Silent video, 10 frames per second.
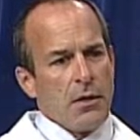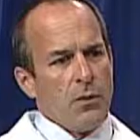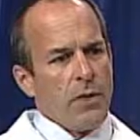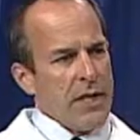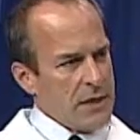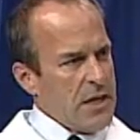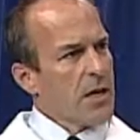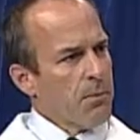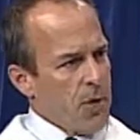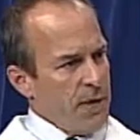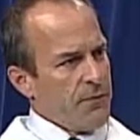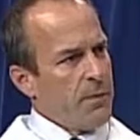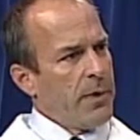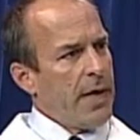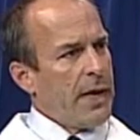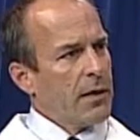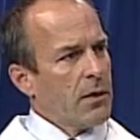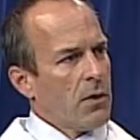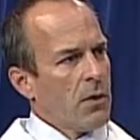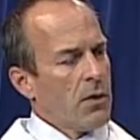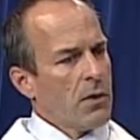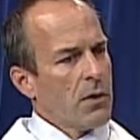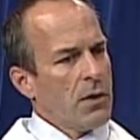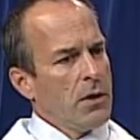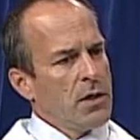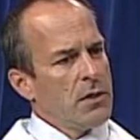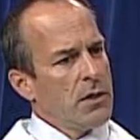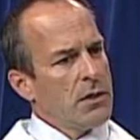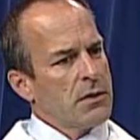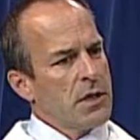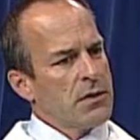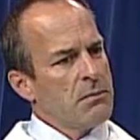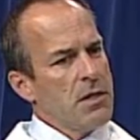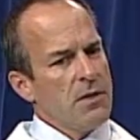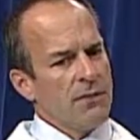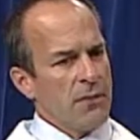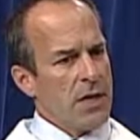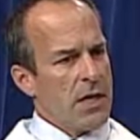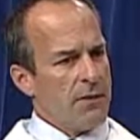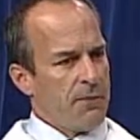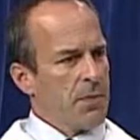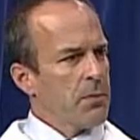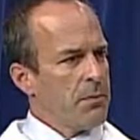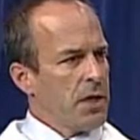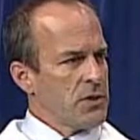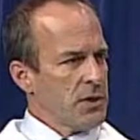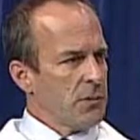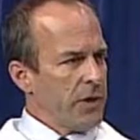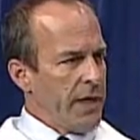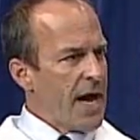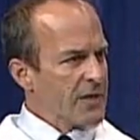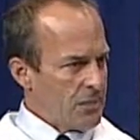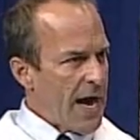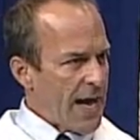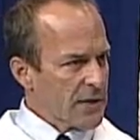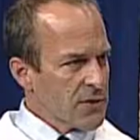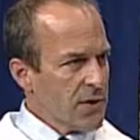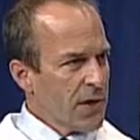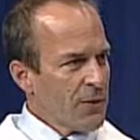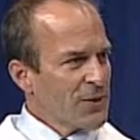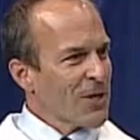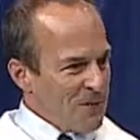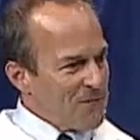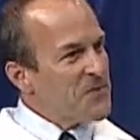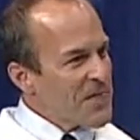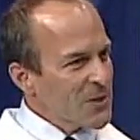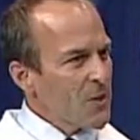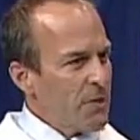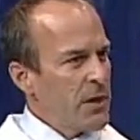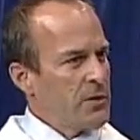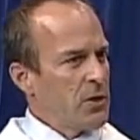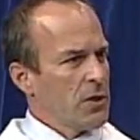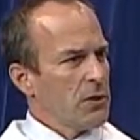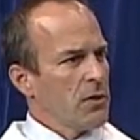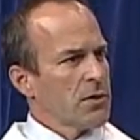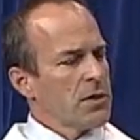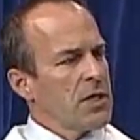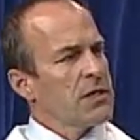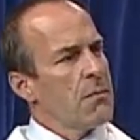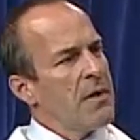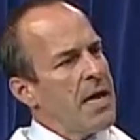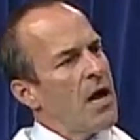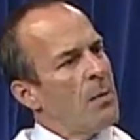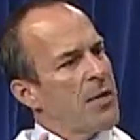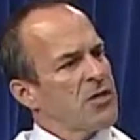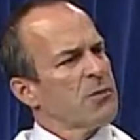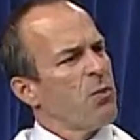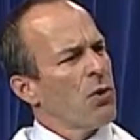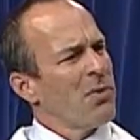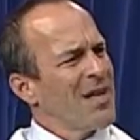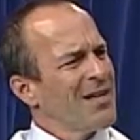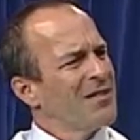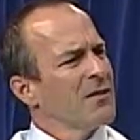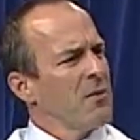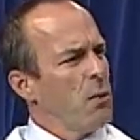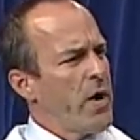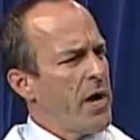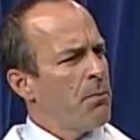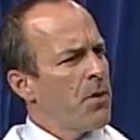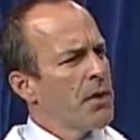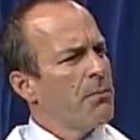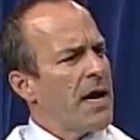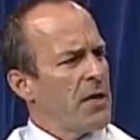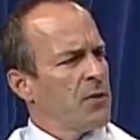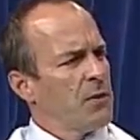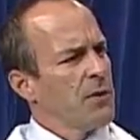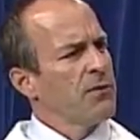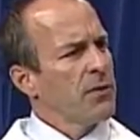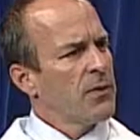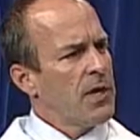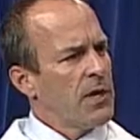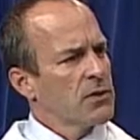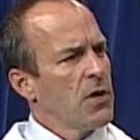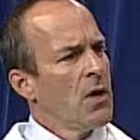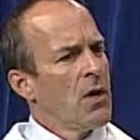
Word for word: we need to take a break from that. Or you can, it doesn't mean you forget it for three months and you play Xbox. There's other physical things you can do. There's things that may help that sport, but in a different way, putting the body through different things